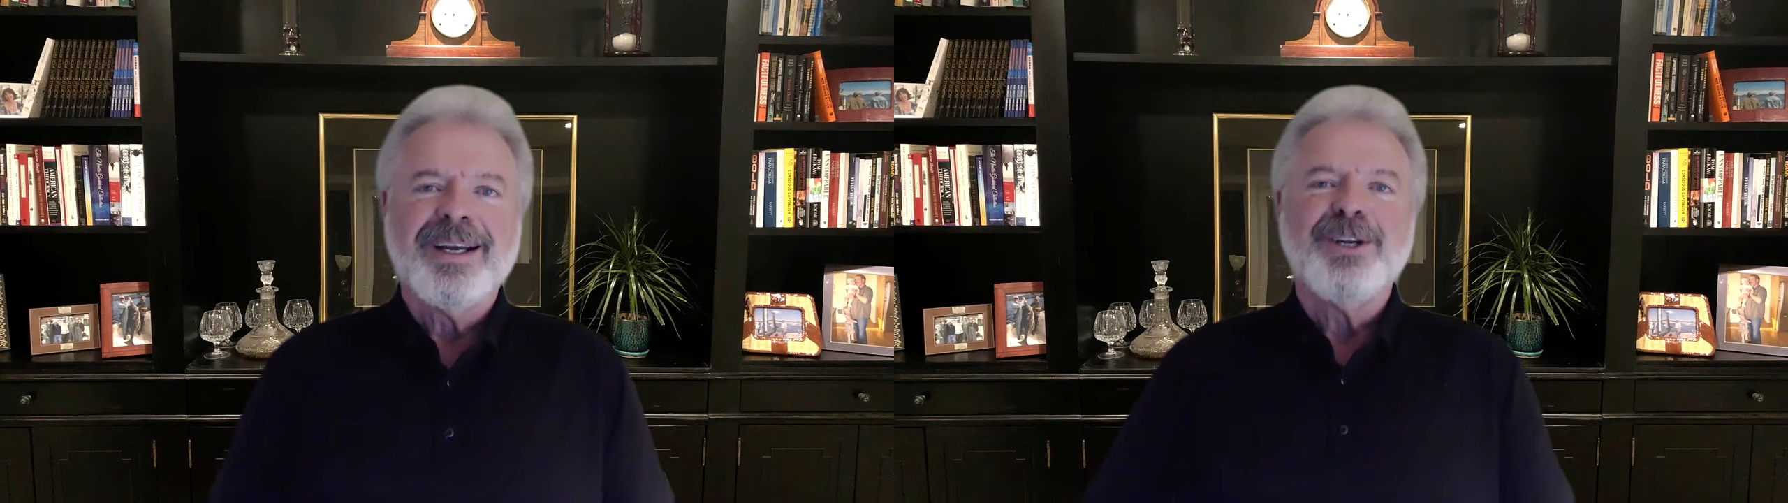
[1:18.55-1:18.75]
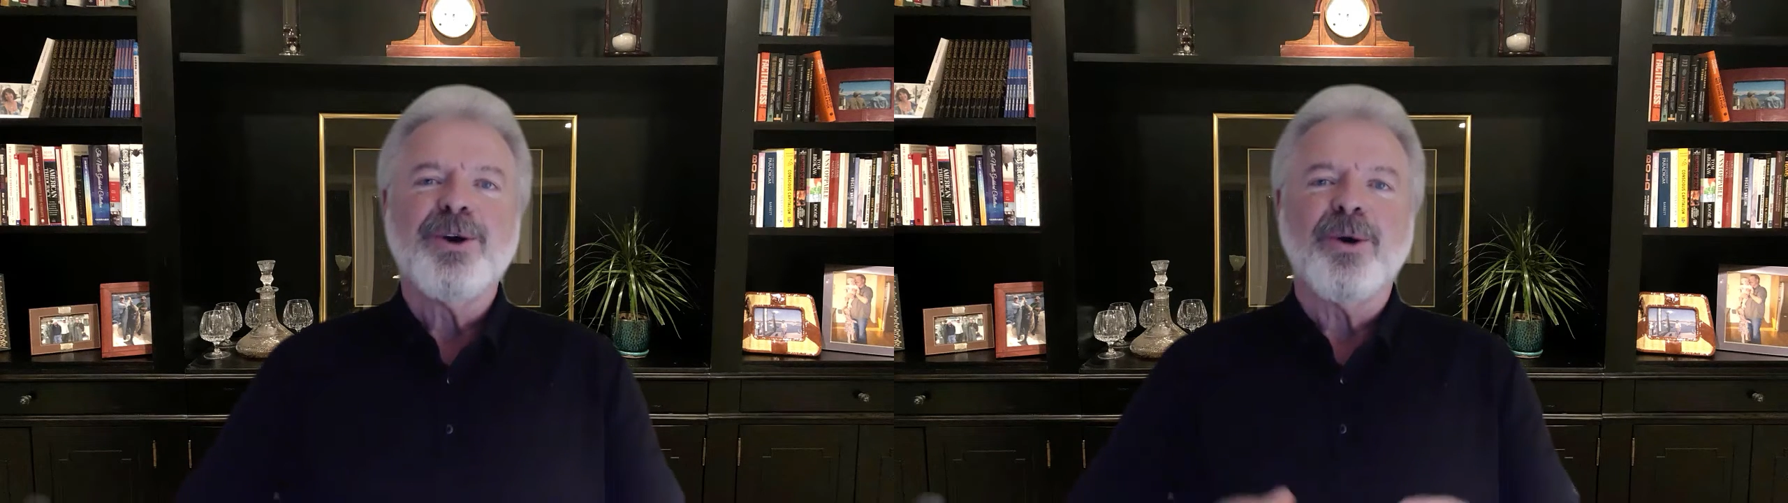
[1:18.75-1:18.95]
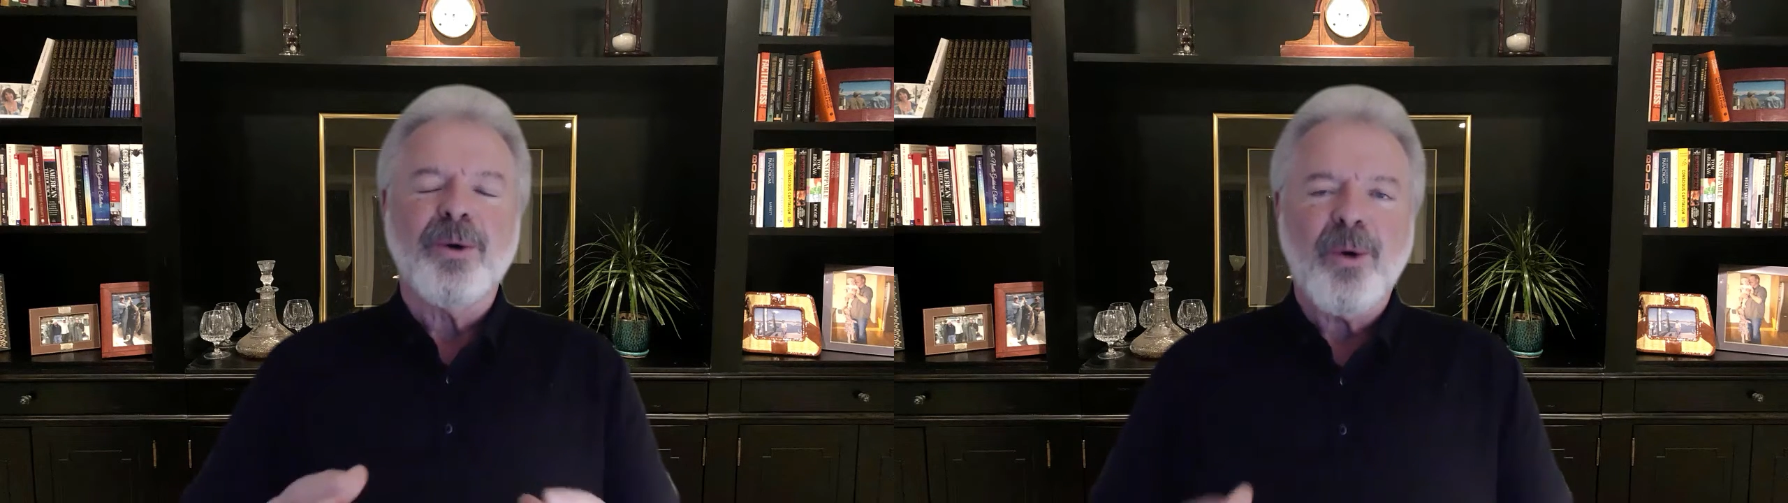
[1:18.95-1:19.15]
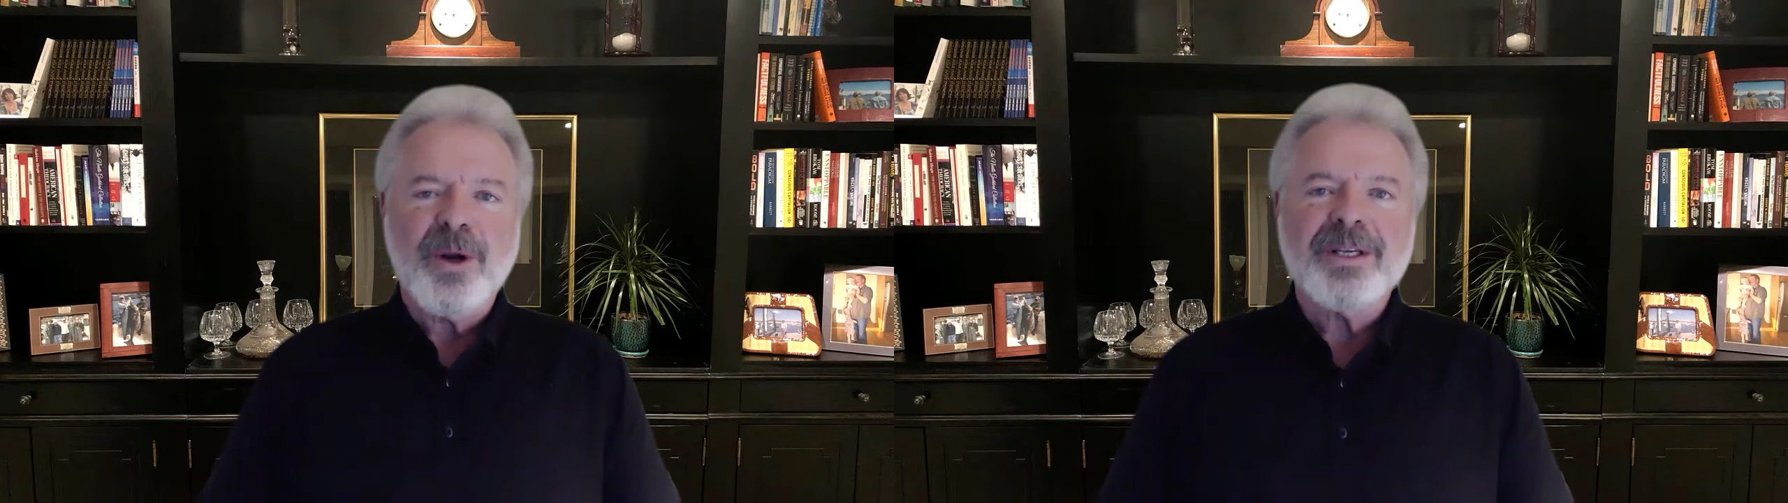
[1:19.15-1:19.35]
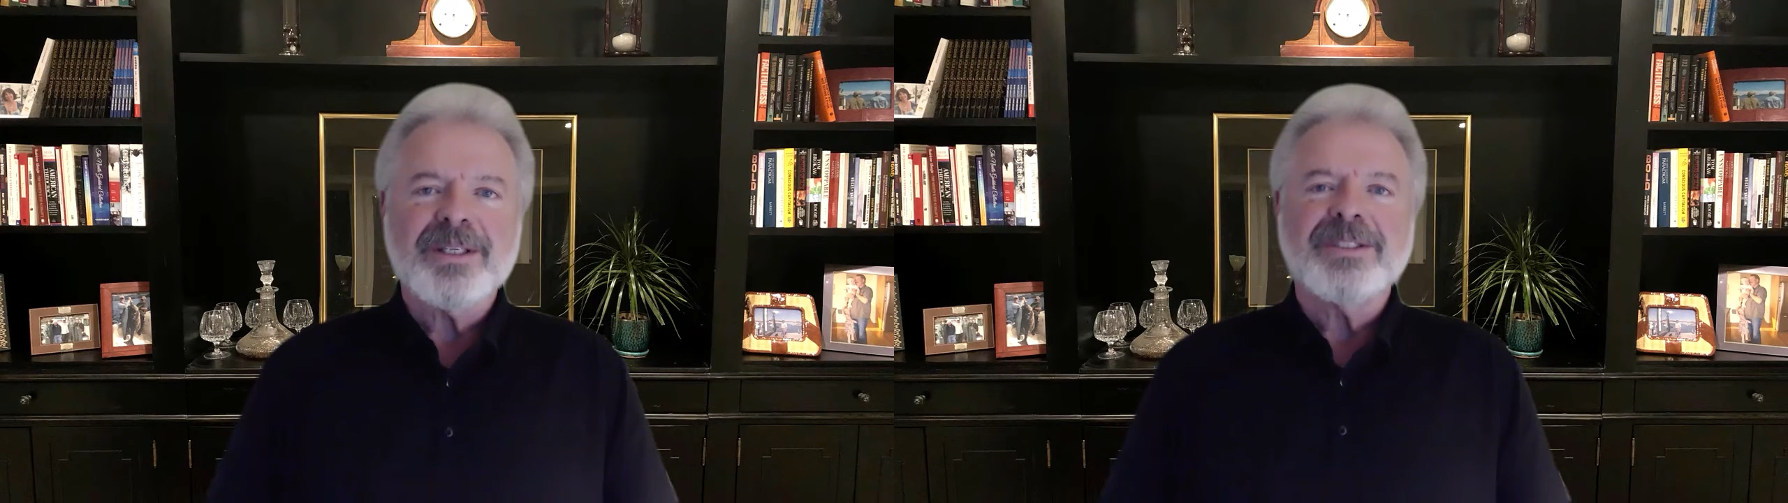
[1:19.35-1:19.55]
your
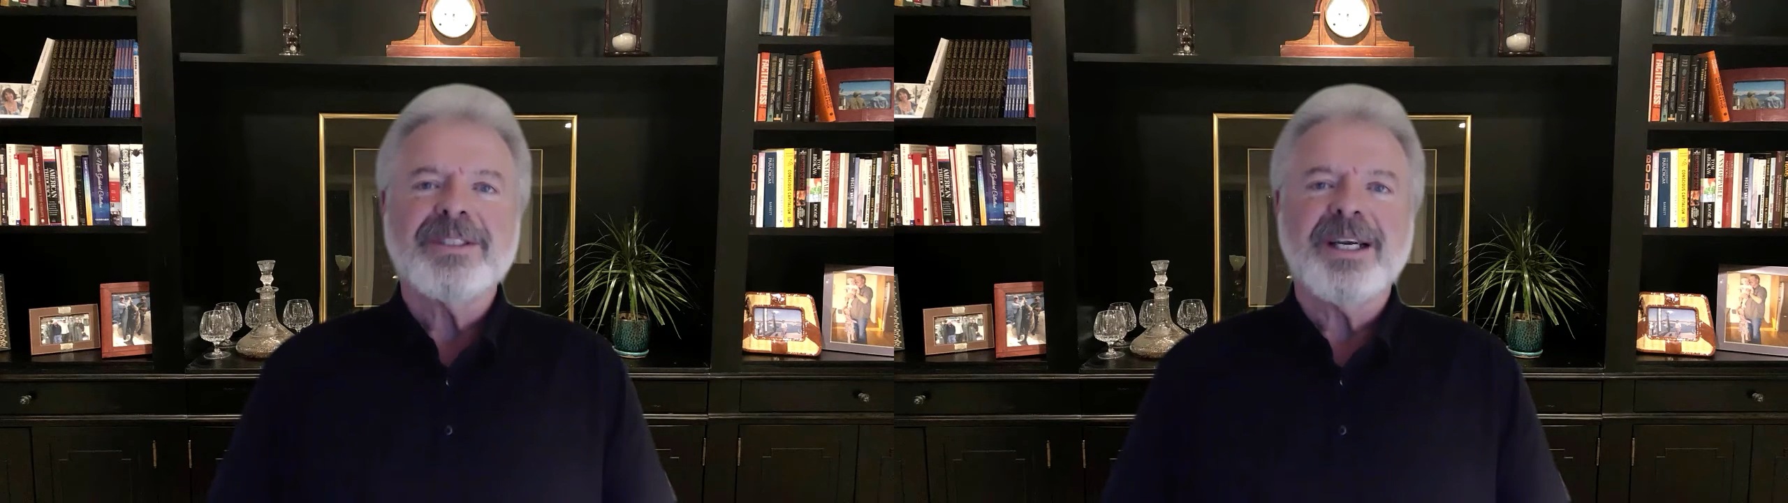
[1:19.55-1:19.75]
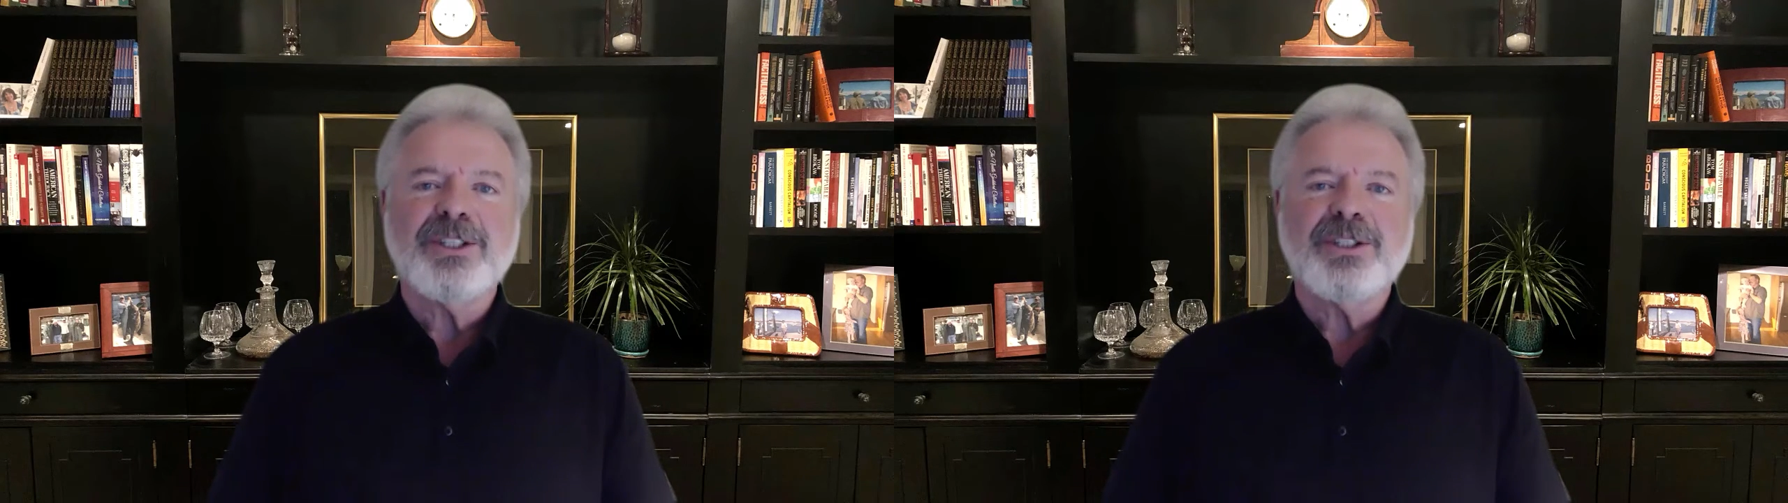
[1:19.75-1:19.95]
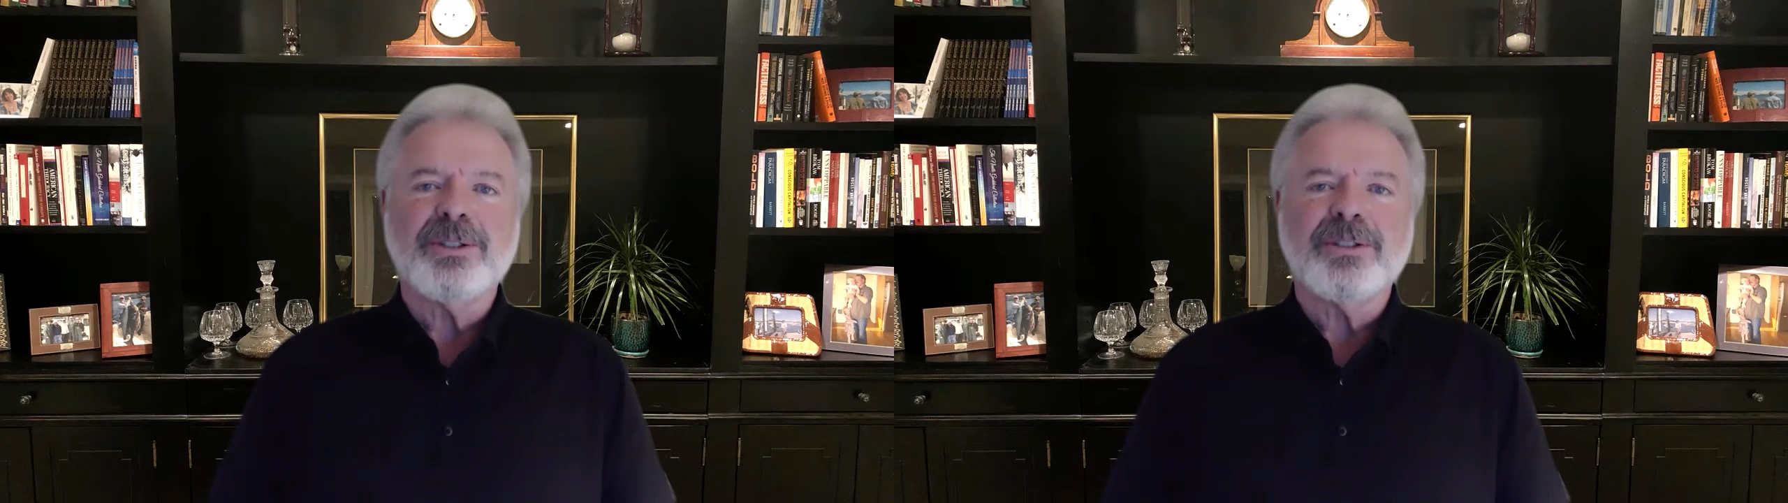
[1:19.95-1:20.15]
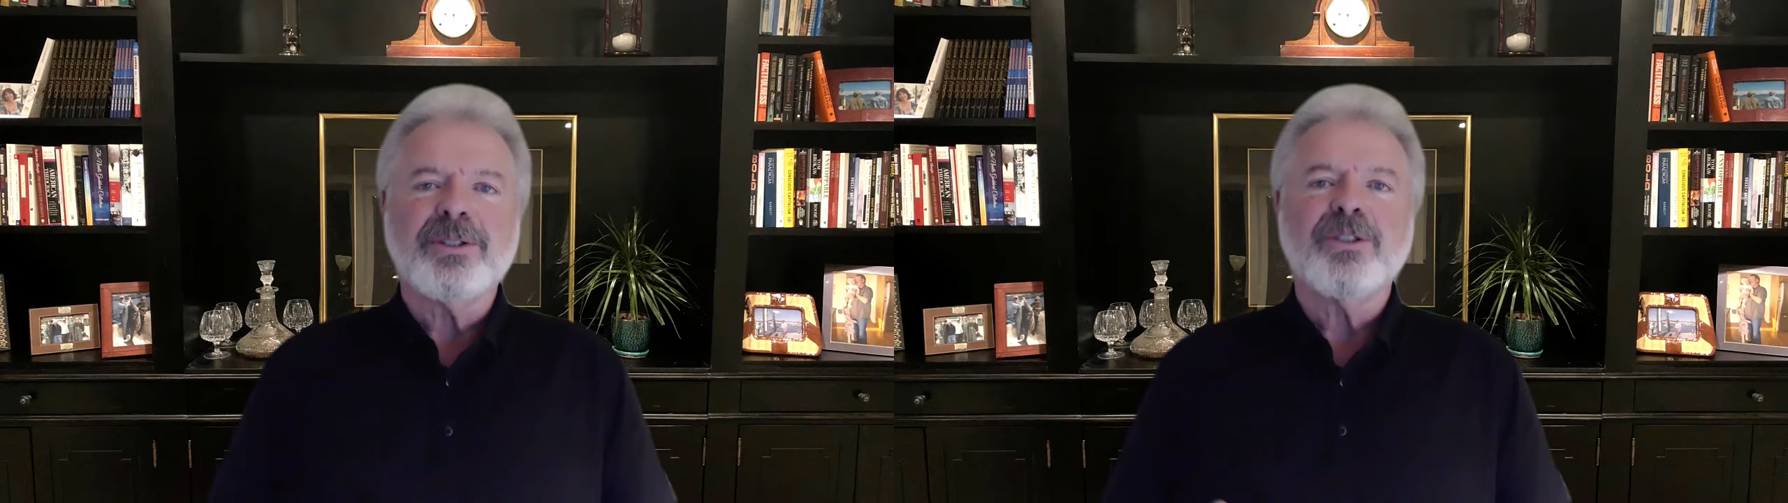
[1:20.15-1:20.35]
organization's